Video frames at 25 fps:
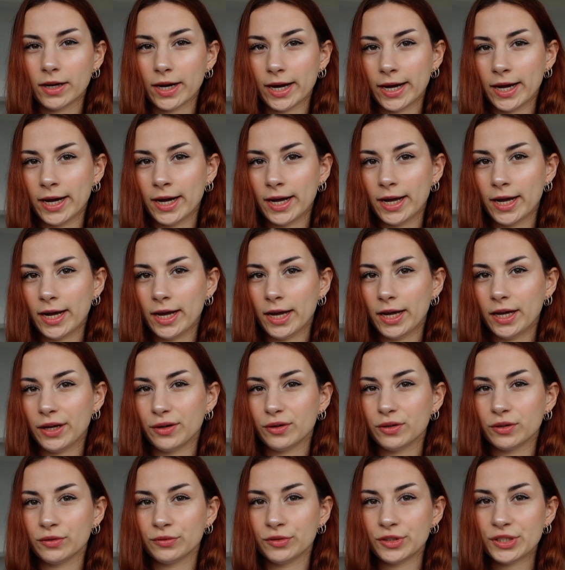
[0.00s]

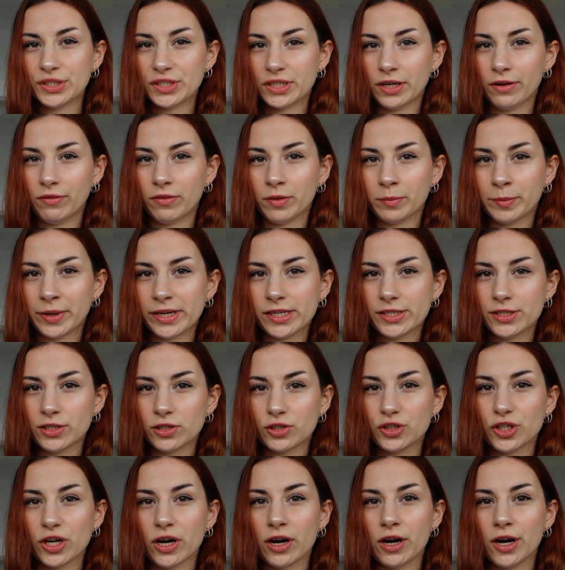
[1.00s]
I received the
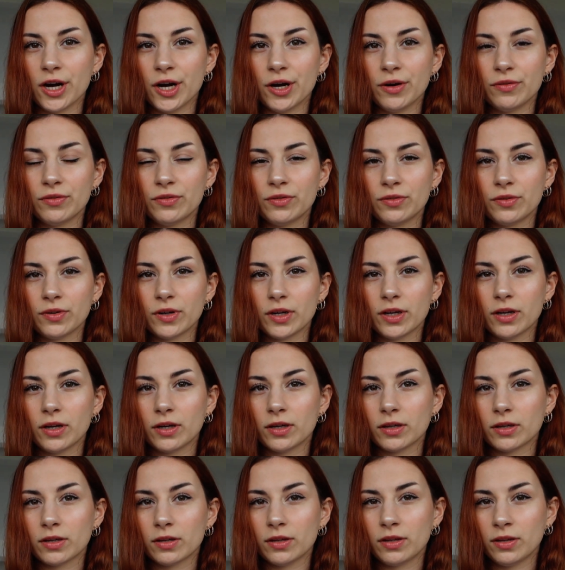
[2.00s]
message of
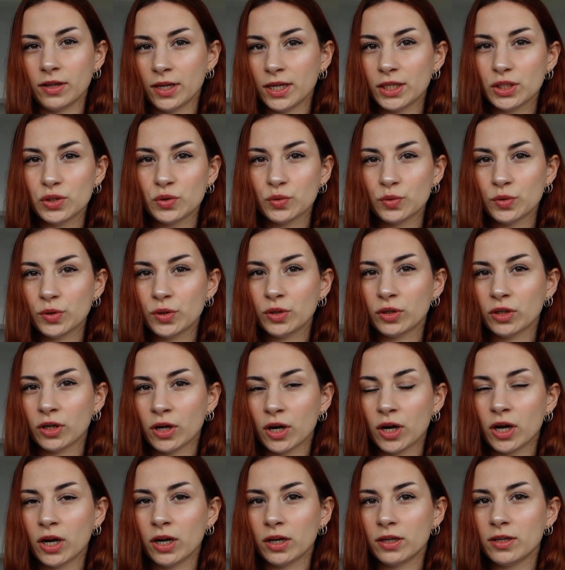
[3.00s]
things will
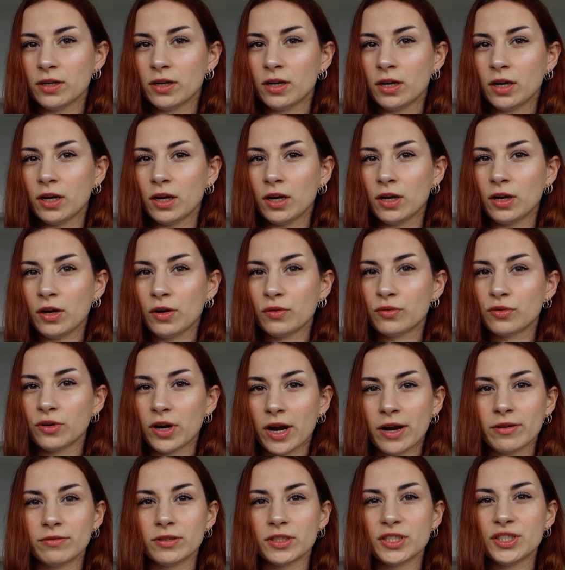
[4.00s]
not
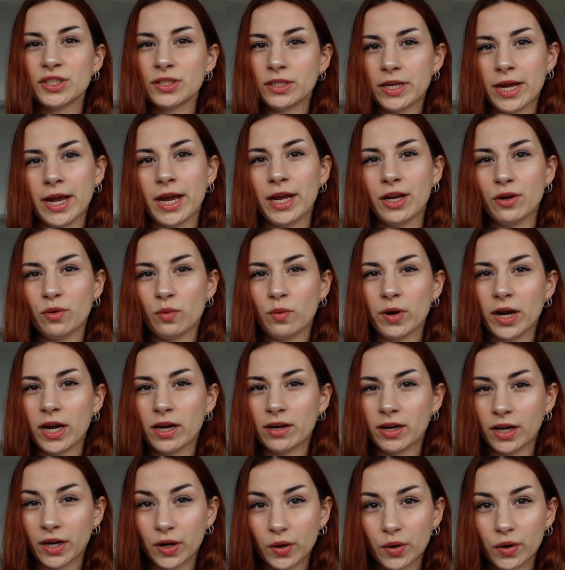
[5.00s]
forever stay the way
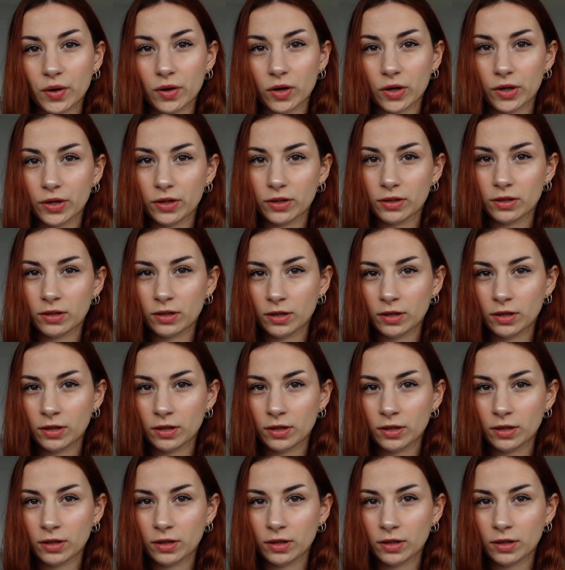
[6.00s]
they are.